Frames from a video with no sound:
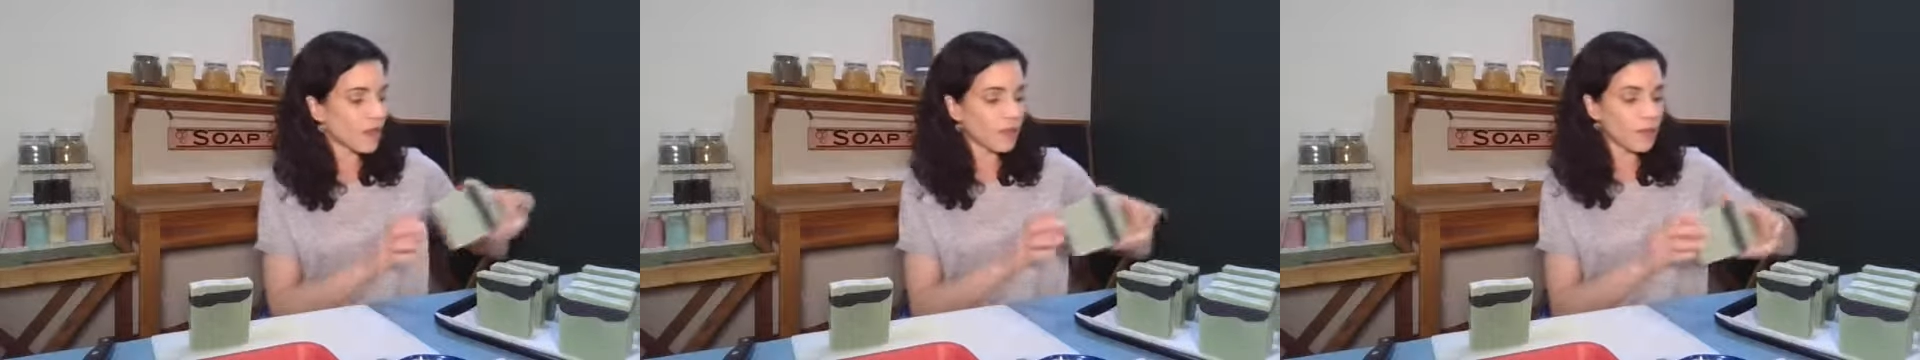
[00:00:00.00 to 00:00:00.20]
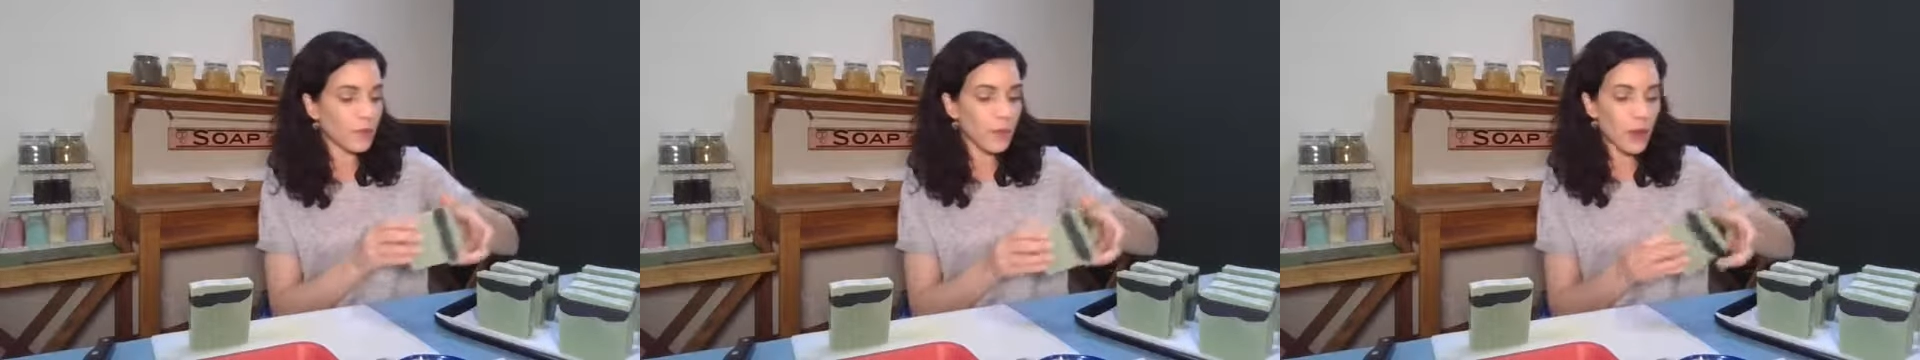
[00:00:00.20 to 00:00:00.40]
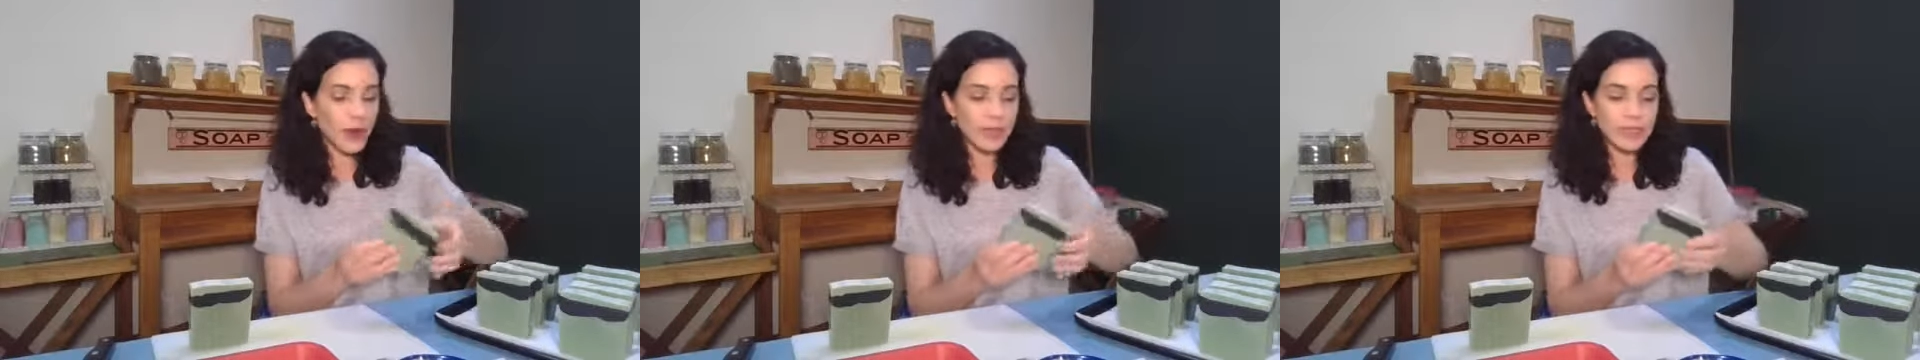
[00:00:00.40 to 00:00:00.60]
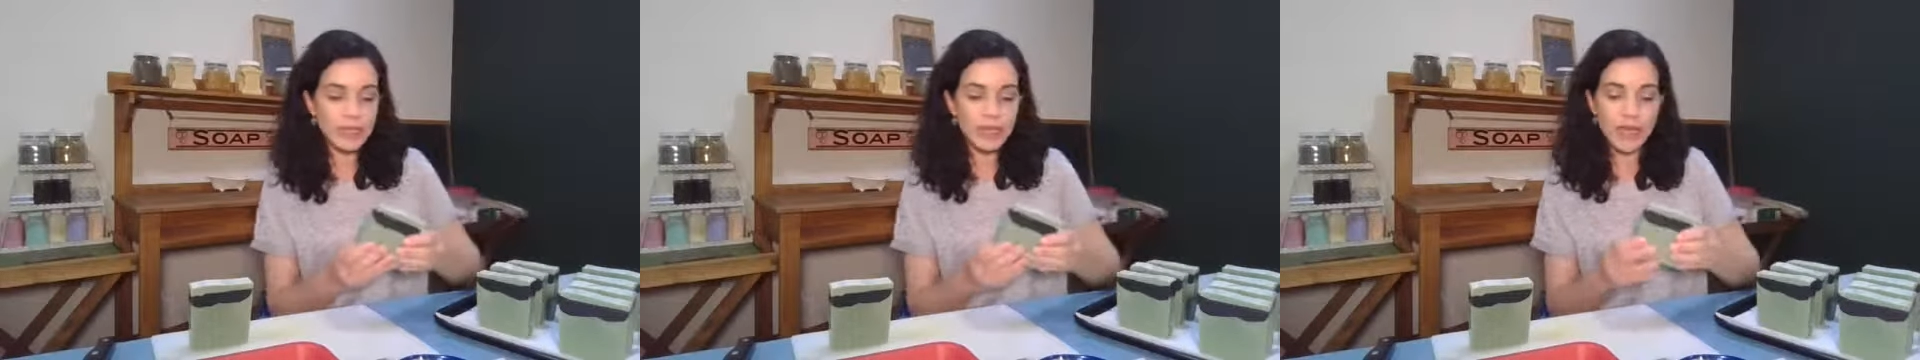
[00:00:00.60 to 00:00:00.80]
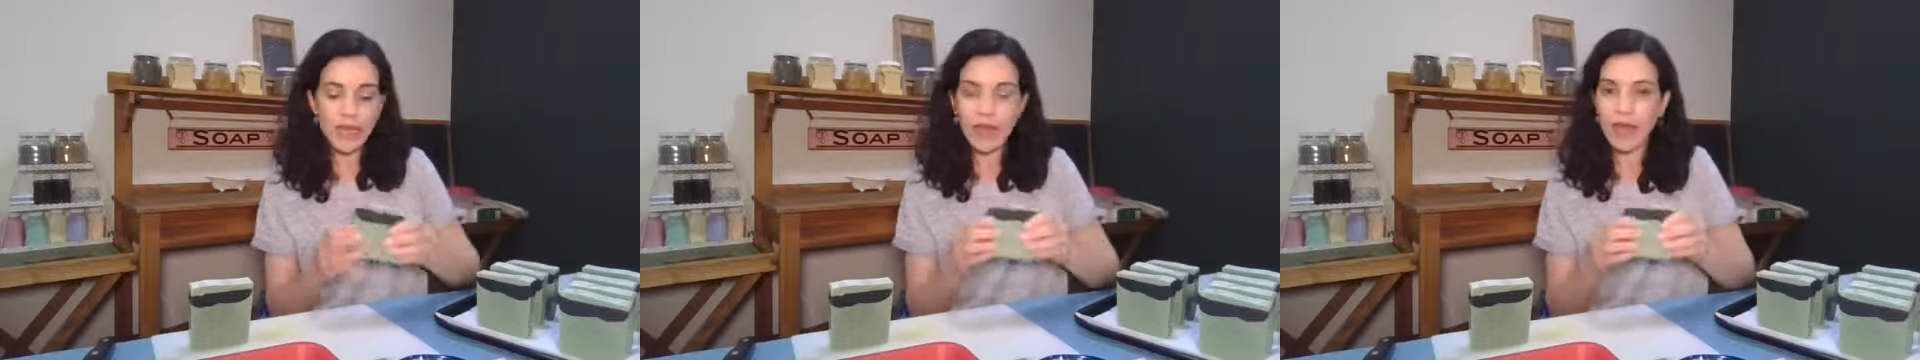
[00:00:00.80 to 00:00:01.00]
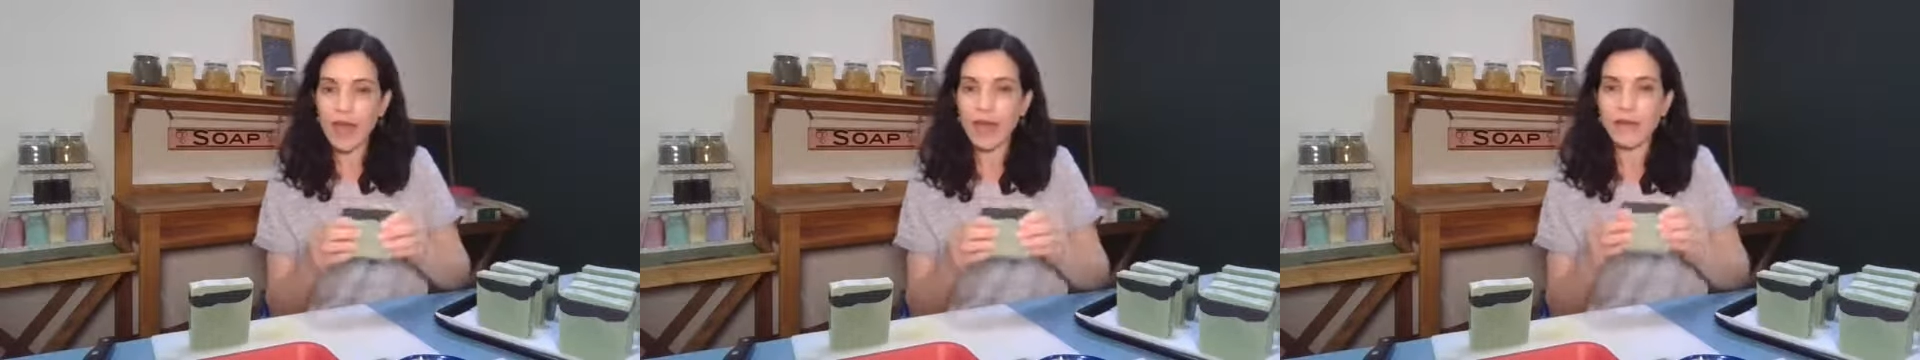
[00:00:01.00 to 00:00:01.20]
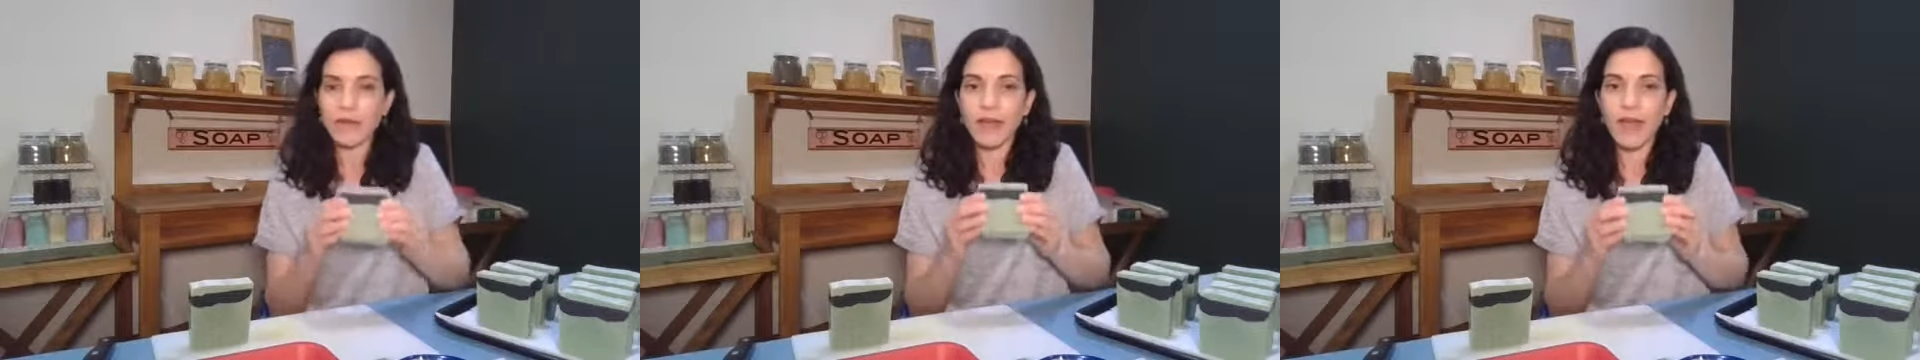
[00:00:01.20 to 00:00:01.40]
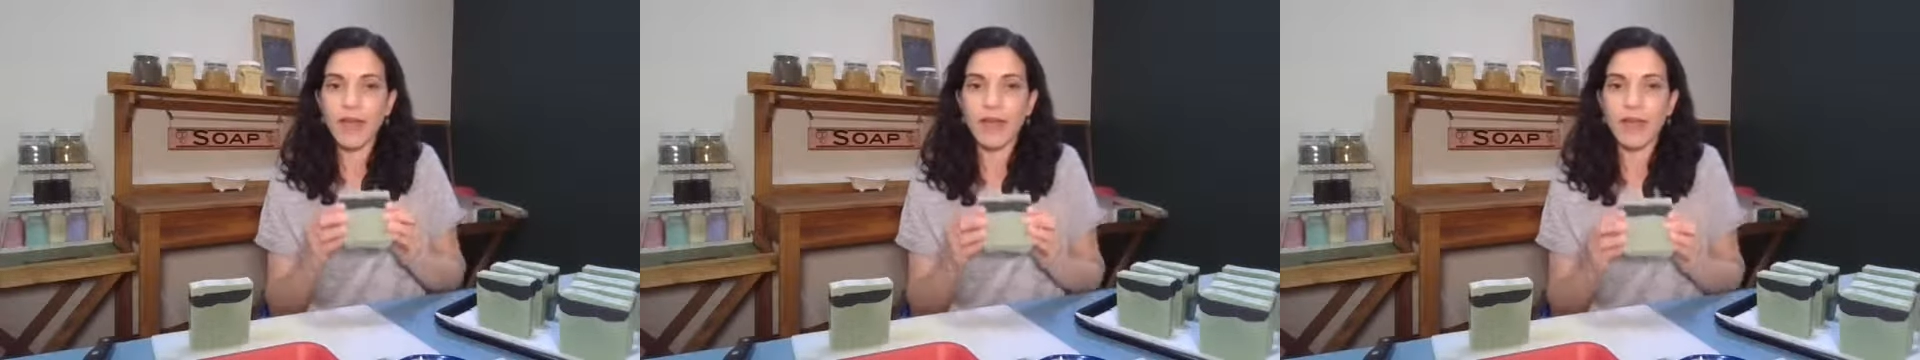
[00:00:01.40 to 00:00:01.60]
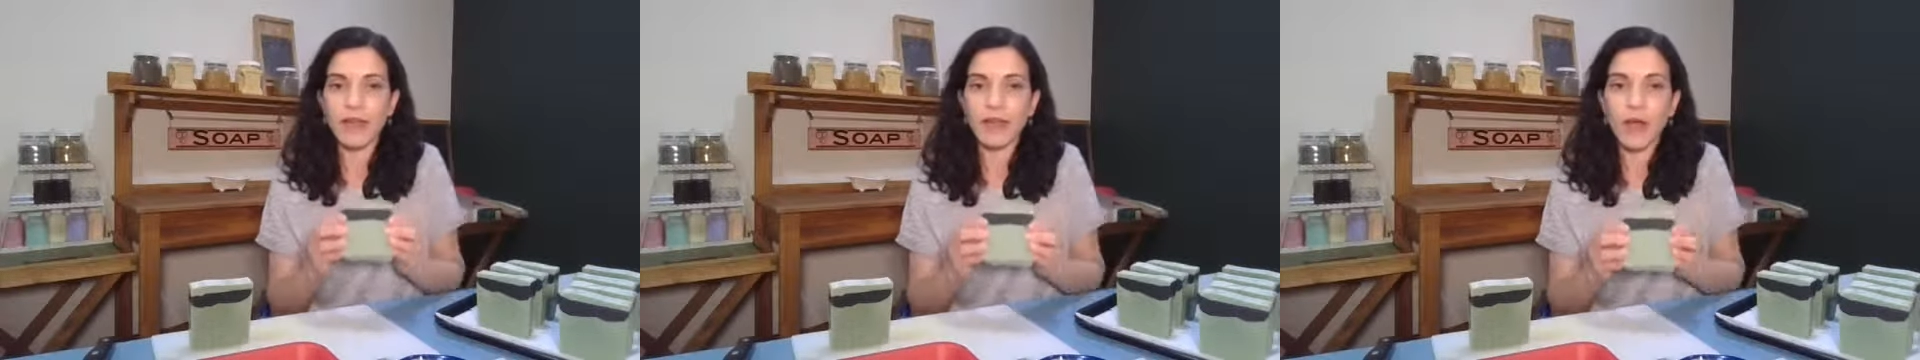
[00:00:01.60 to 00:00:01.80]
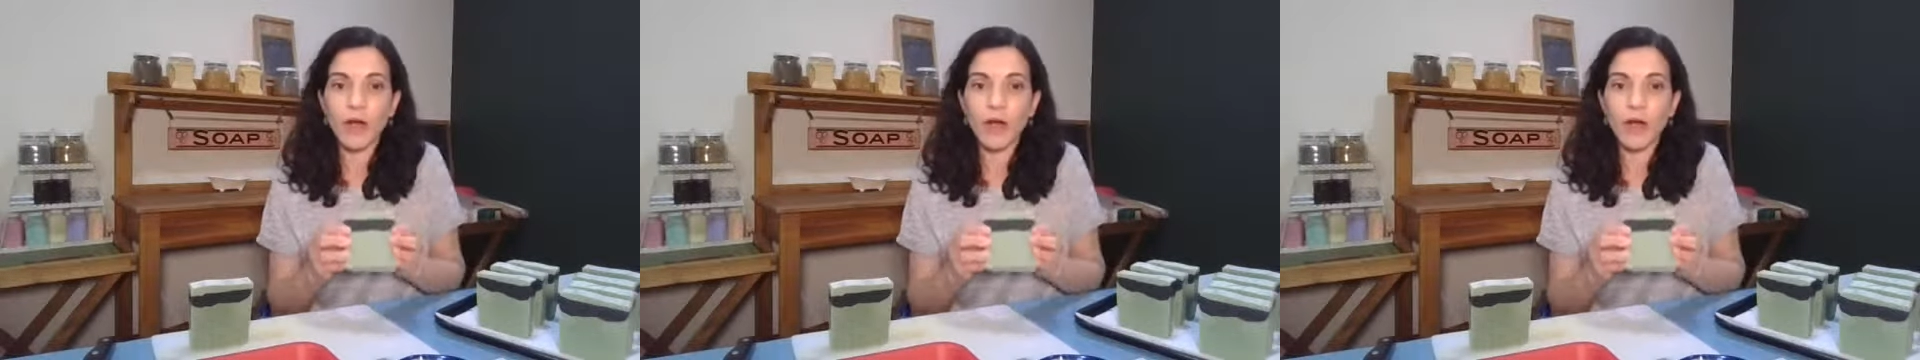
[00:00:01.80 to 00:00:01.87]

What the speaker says: the bars that I had